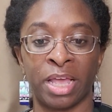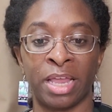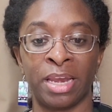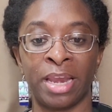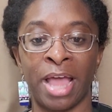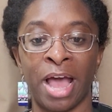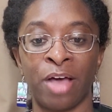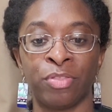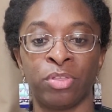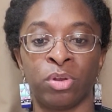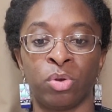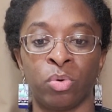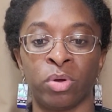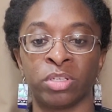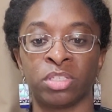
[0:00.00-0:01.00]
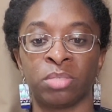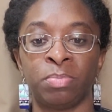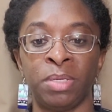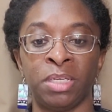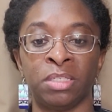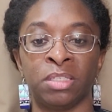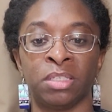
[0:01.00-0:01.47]
And now the Lord
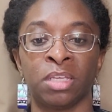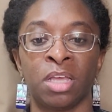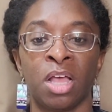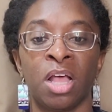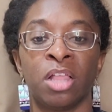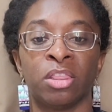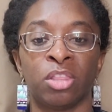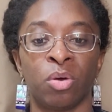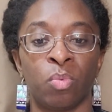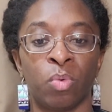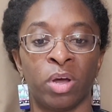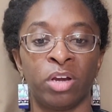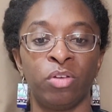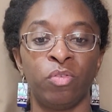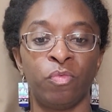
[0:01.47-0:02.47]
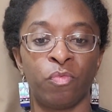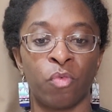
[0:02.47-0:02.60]
speaks, the one who